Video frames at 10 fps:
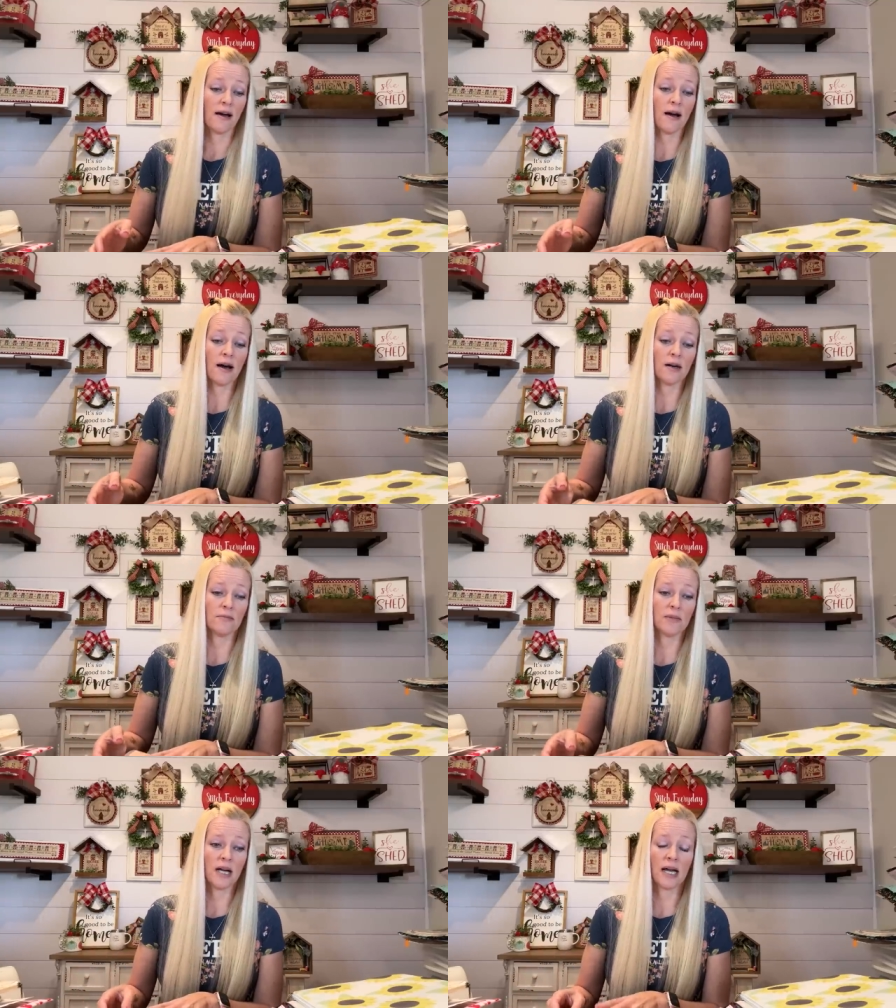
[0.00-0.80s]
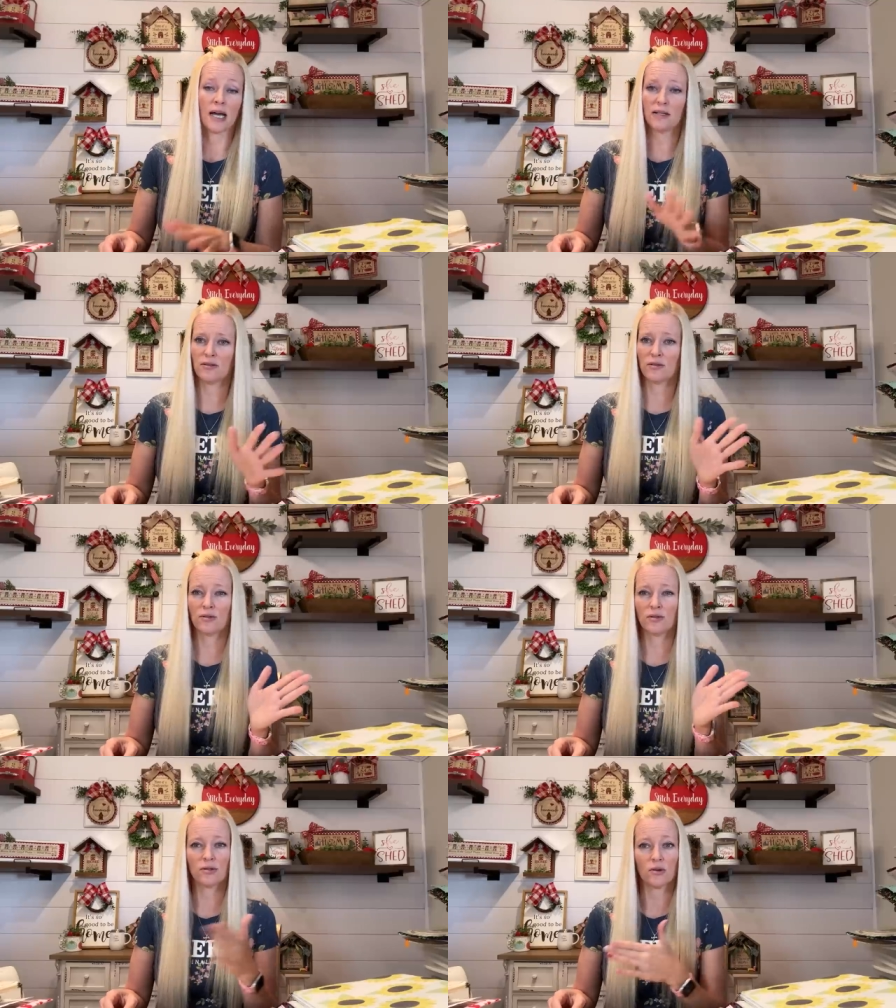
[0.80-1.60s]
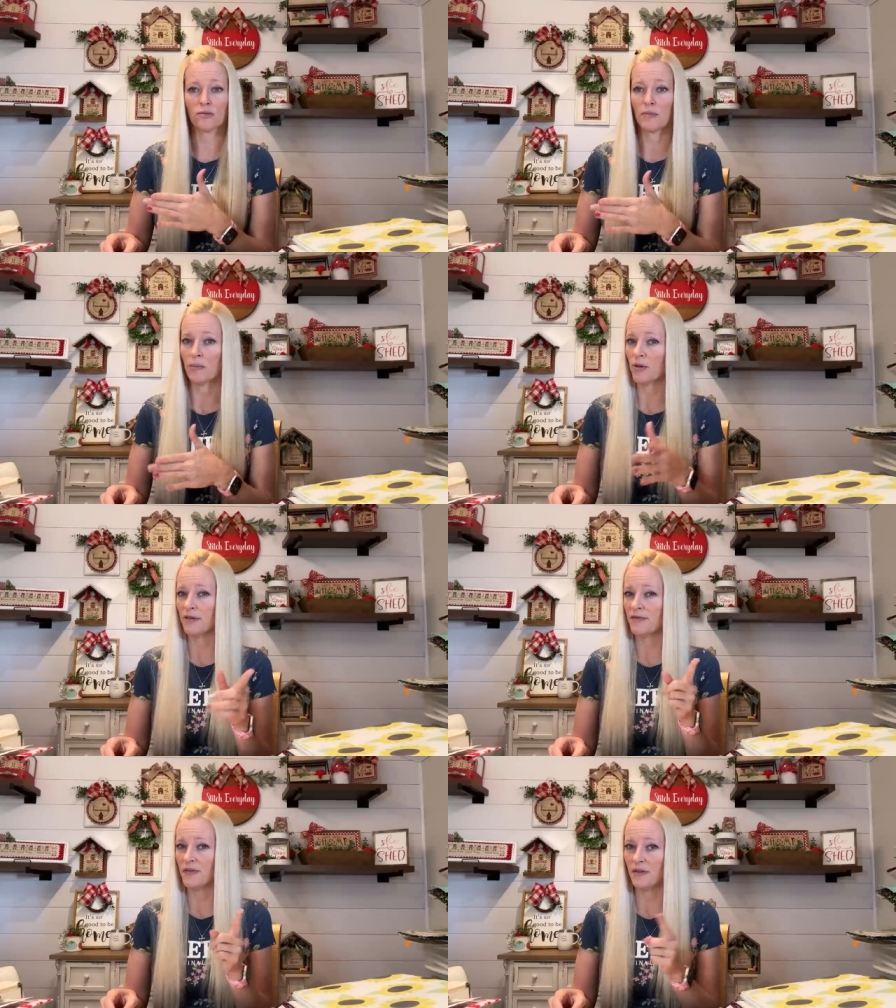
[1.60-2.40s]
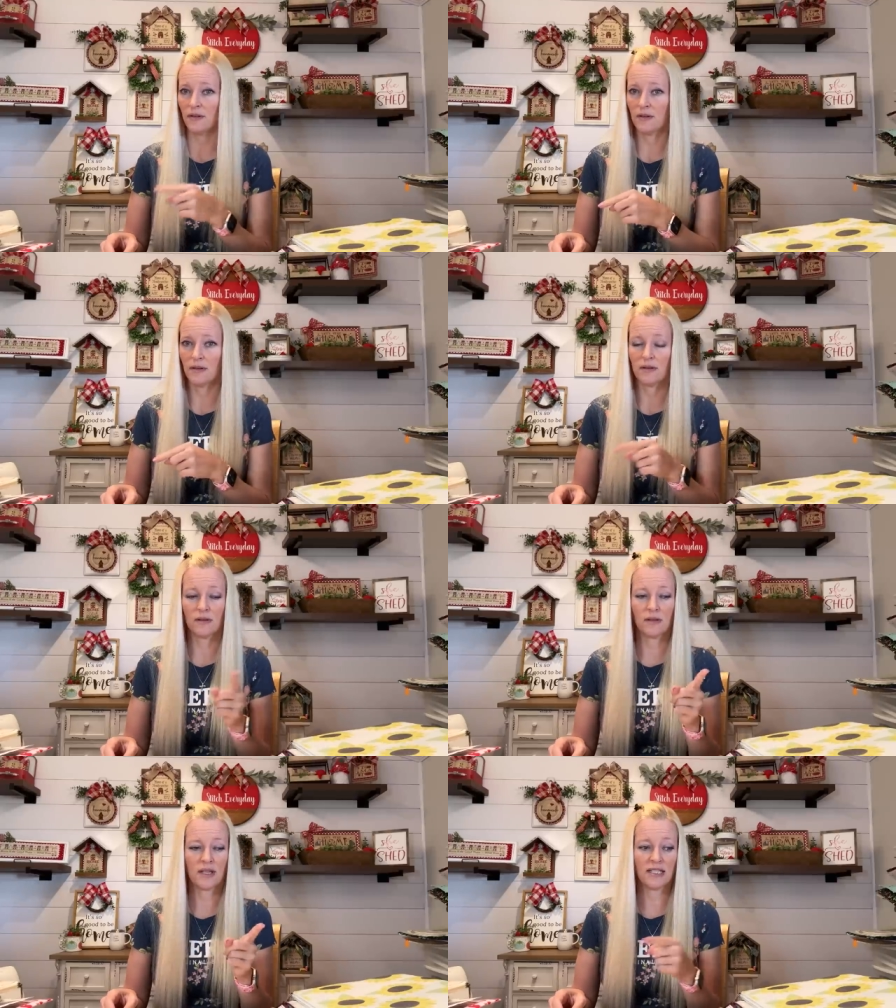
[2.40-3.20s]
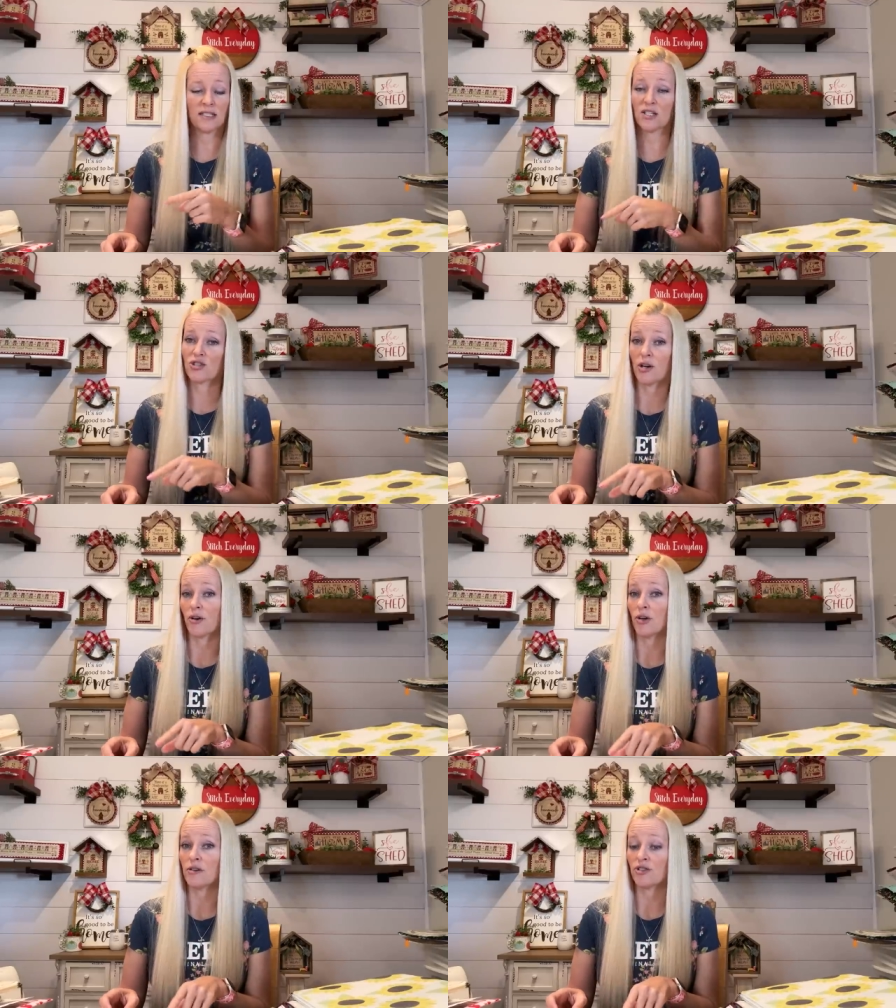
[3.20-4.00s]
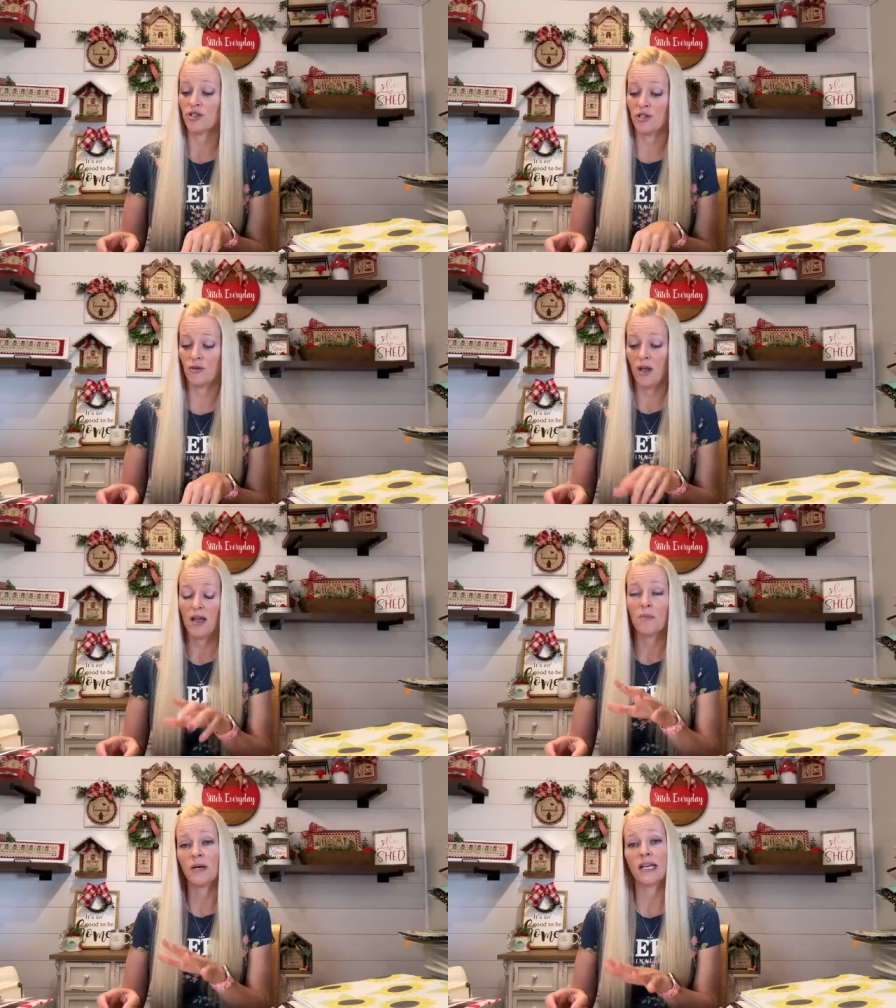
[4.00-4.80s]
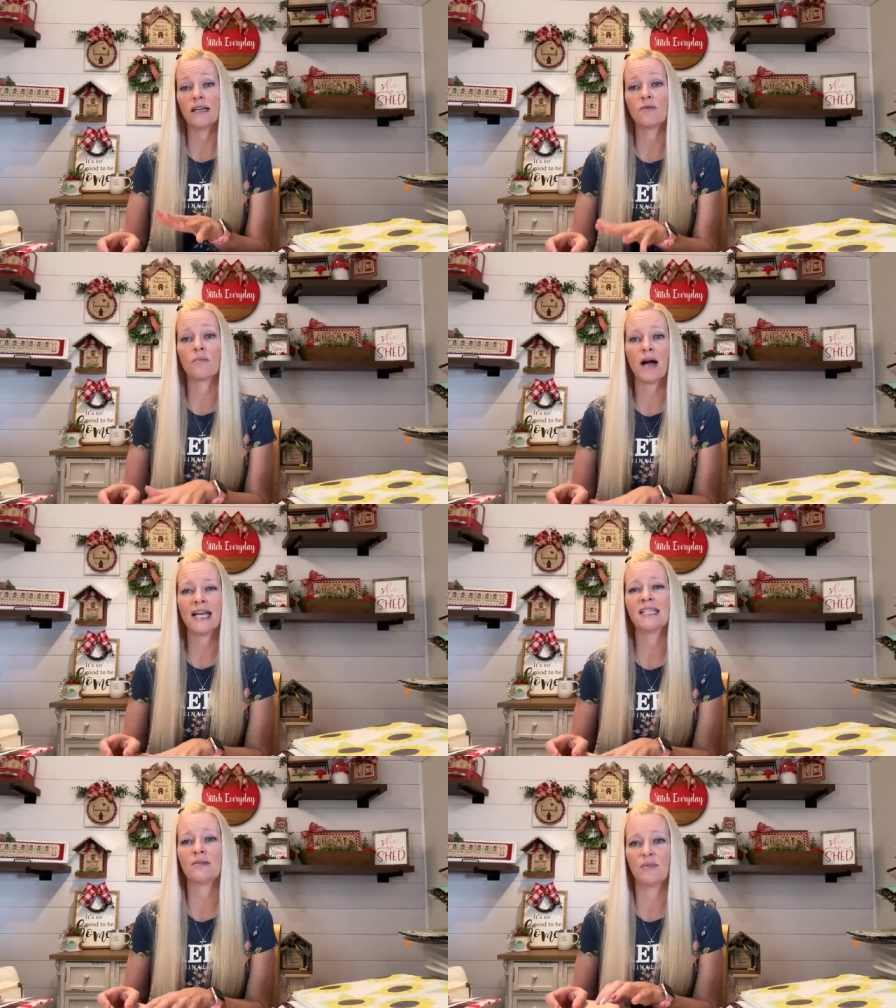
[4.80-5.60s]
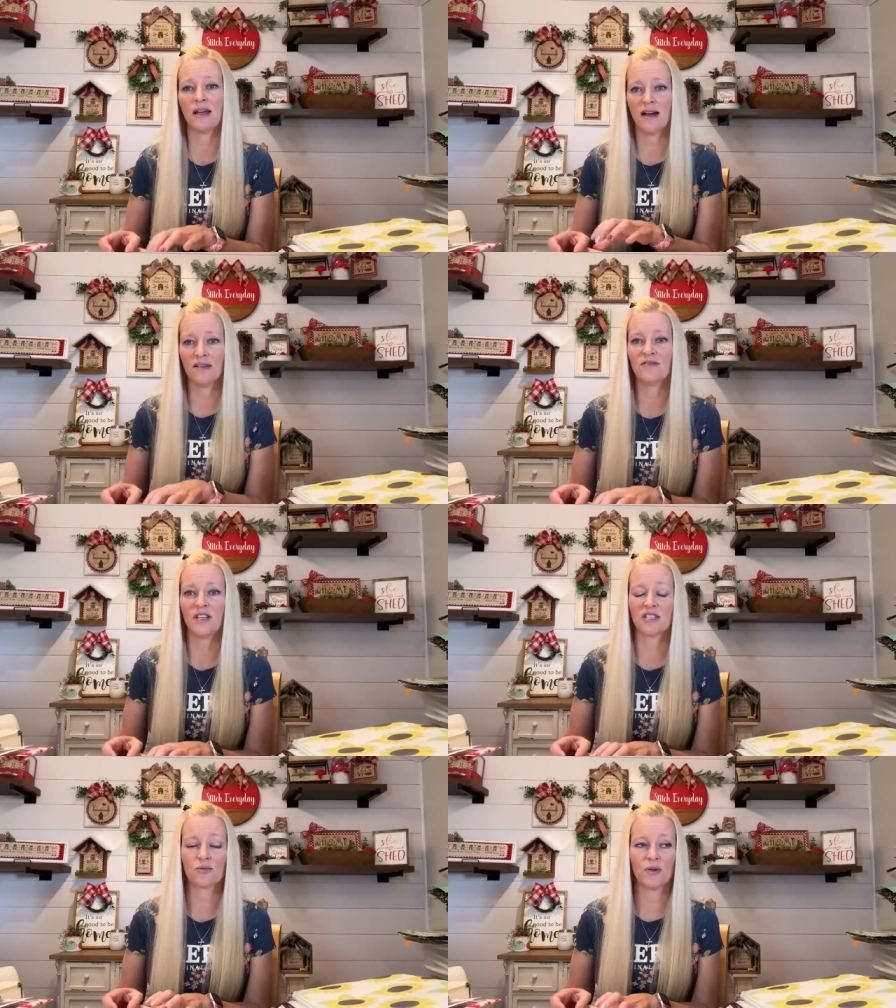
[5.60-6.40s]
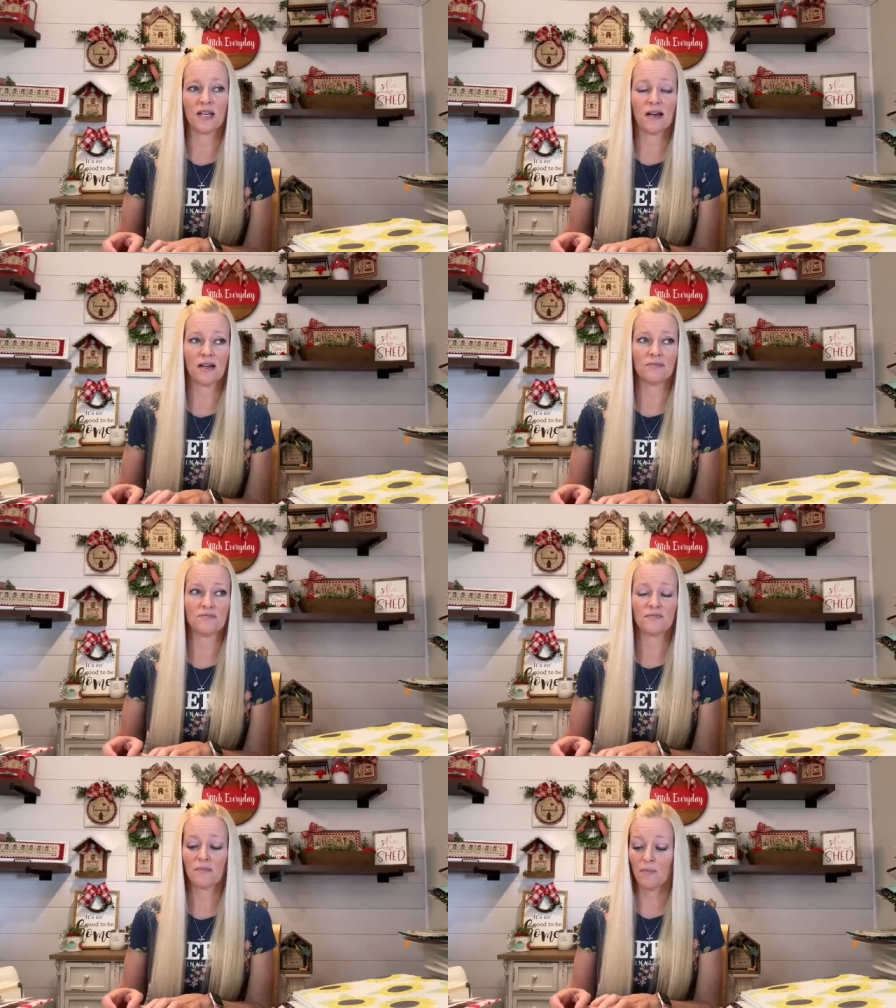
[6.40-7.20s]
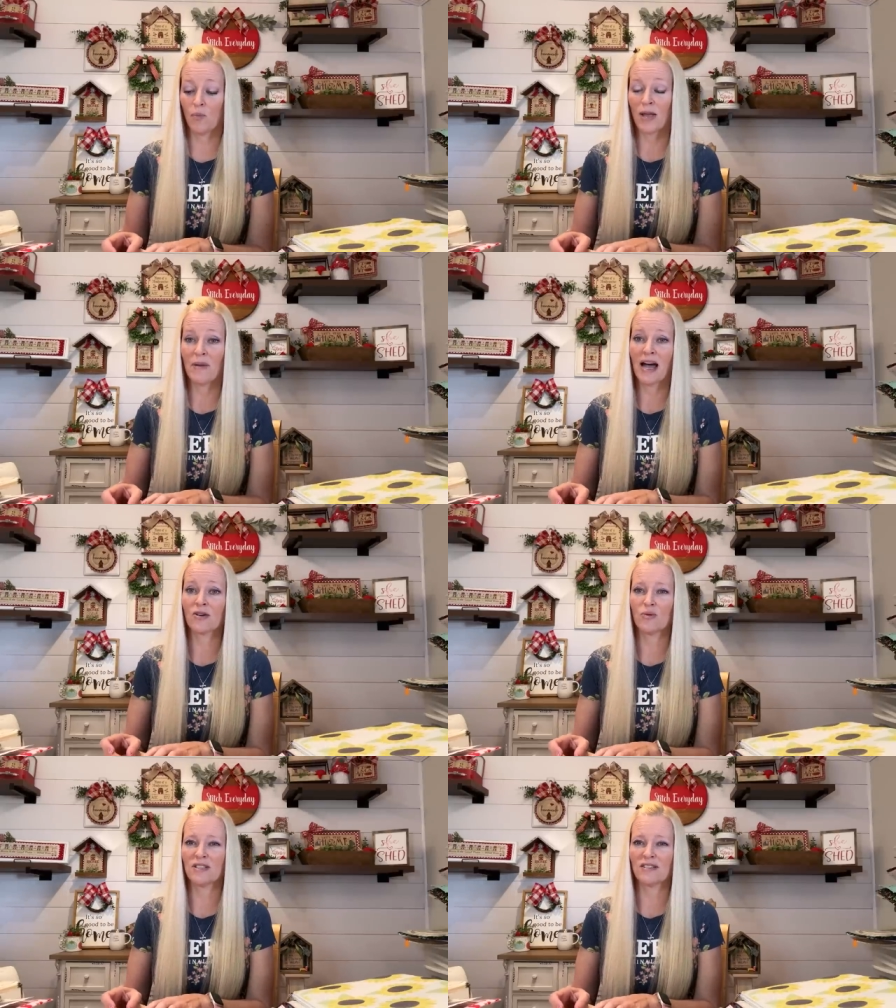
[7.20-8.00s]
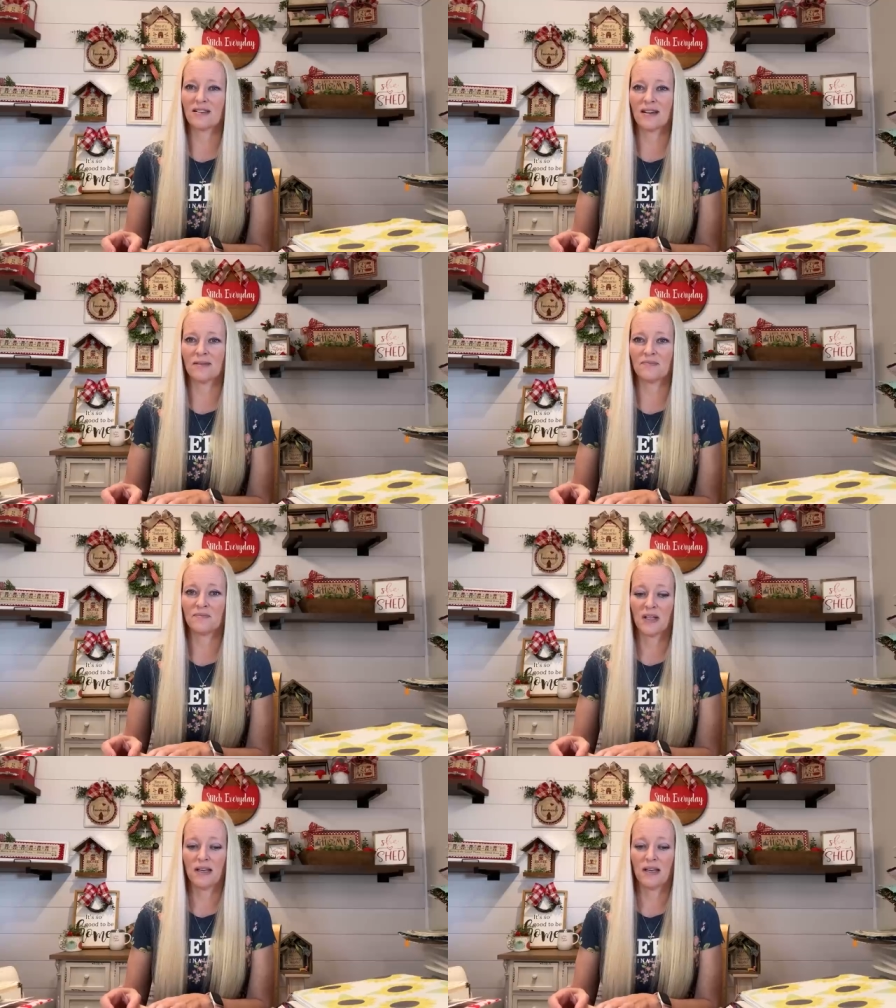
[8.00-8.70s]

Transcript: Um, and I don't remember if they stitched on hers too, but it reminded me of this when, um, way back when, um,